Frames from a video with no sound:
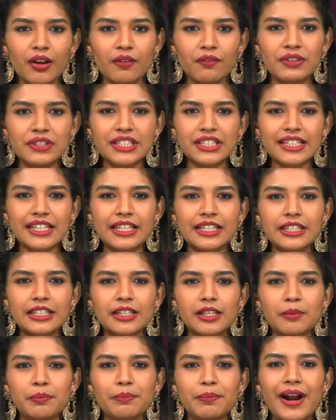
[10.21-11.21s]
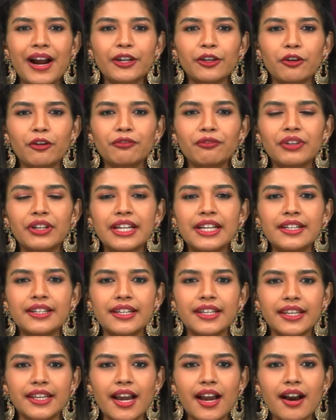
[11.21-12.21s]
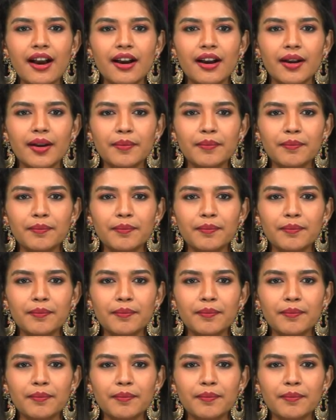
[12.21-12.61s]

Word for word: which is an integral part of India.